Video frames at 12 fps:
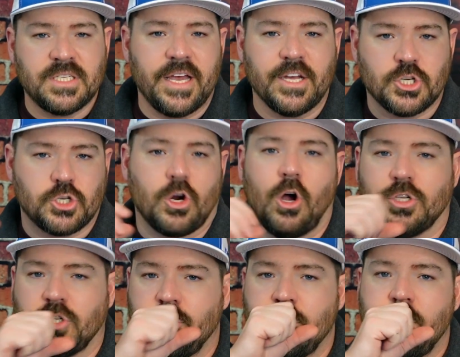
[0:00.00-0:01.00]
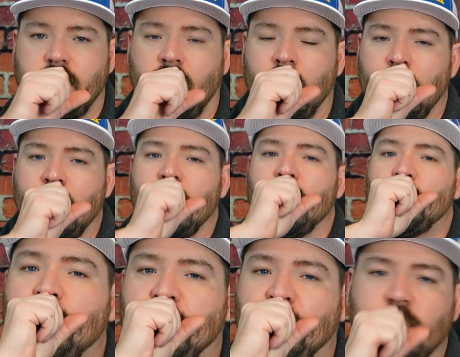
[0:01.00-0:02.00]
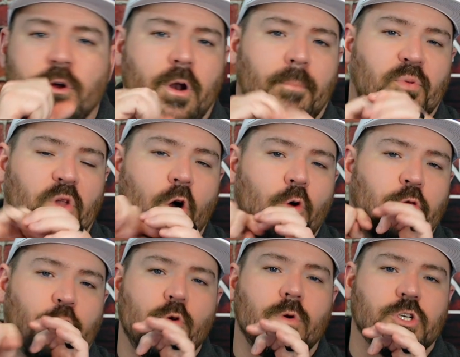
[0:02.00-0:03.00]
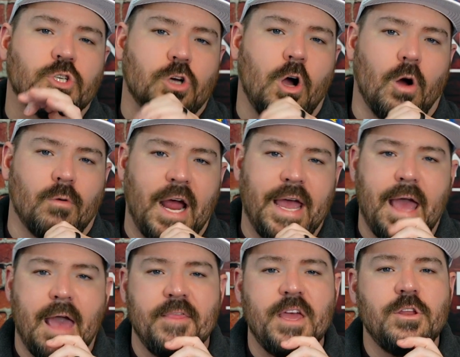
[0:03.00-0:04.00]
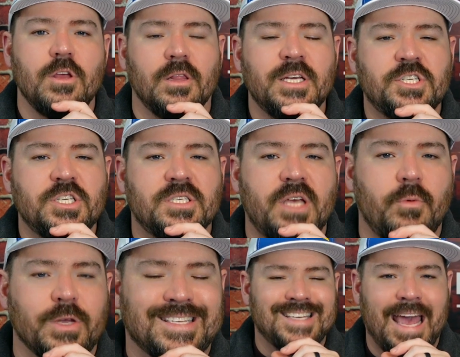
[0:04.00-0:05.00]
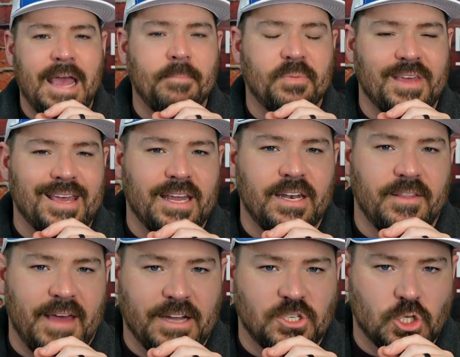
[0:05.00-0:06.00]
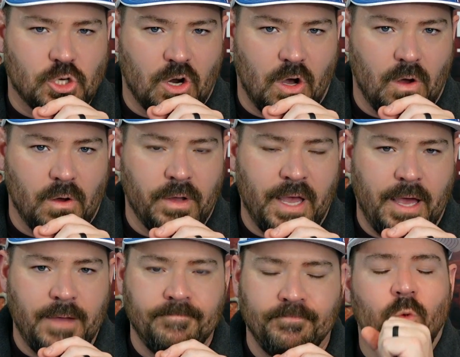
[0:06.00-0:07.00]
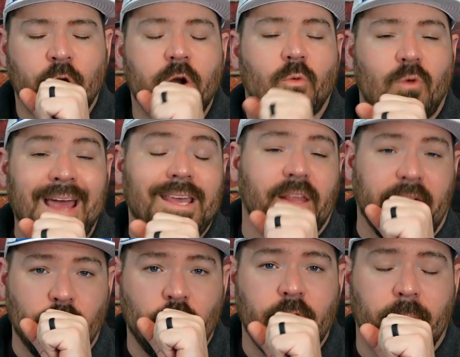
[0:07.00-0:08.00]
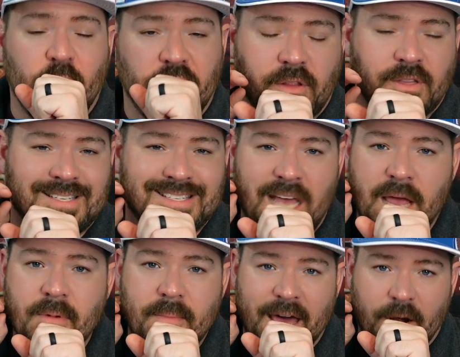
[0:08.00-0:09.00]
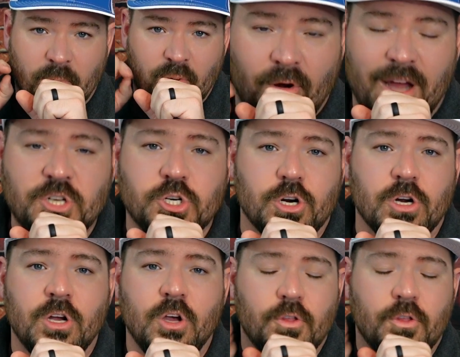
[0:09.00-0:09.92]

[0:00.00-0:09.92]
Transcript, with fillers: say a straw. So you're gonna, you're gonna blow through a straw, right? And then let's just say we tape the end of that straw, okay? We're gonna regulate, we're gonna put the same amount of pressure